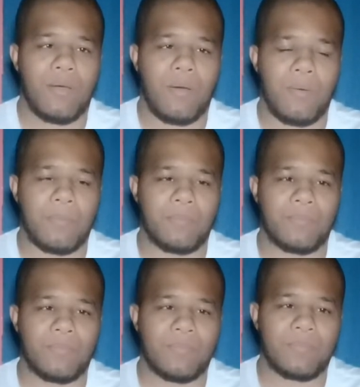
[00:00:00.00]

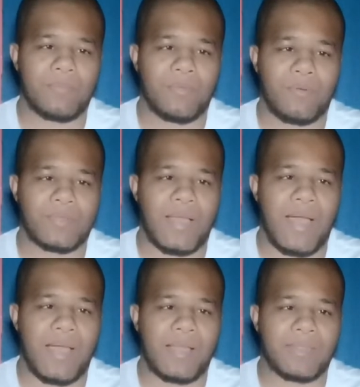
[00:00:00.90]
You know, cause
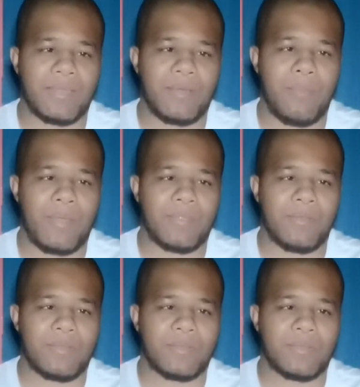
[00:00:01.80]
I think
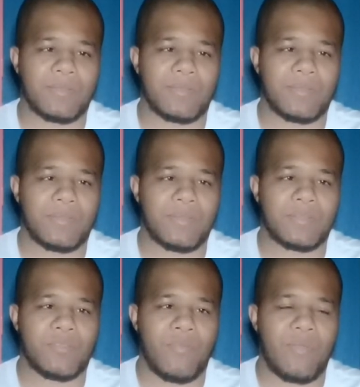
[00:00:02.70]
Amanda
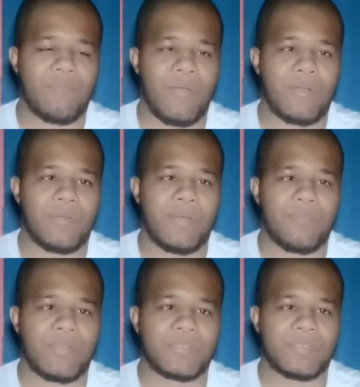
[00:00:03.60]
is a great fighter.
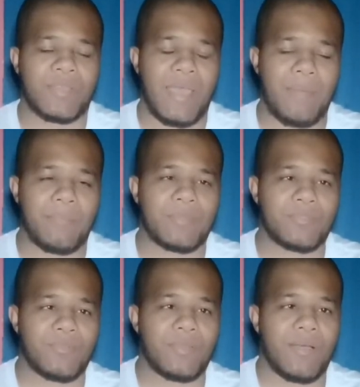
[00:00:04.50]
And I feel like she can beat
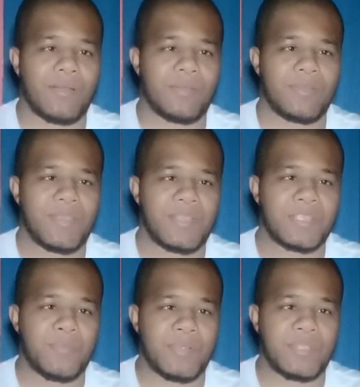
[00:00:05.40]
Julianna,
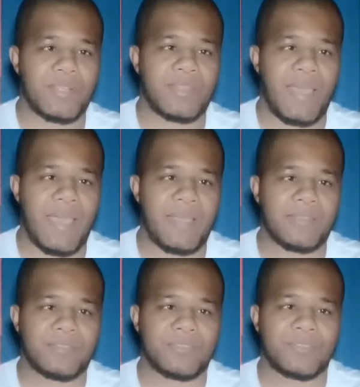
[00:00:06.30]
especially in the
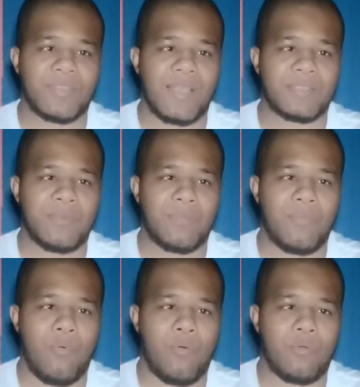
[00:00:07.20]
hands. She just has to
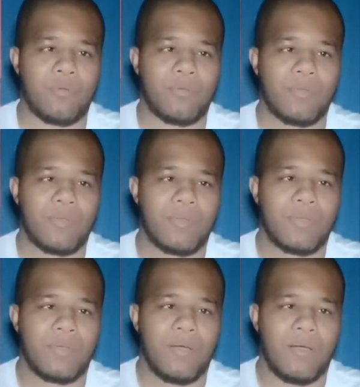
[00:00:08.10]
be more
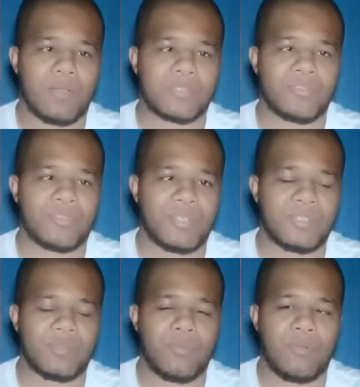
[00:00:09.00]

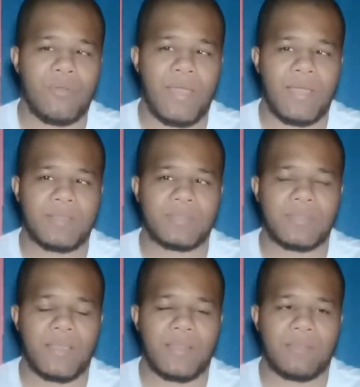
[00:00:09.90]
strategic with her
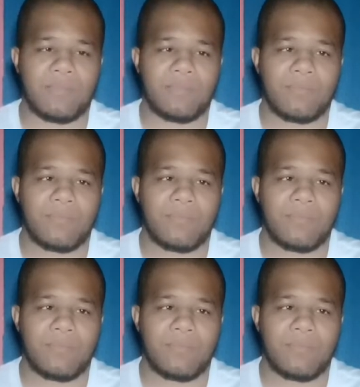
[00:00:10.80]
hands and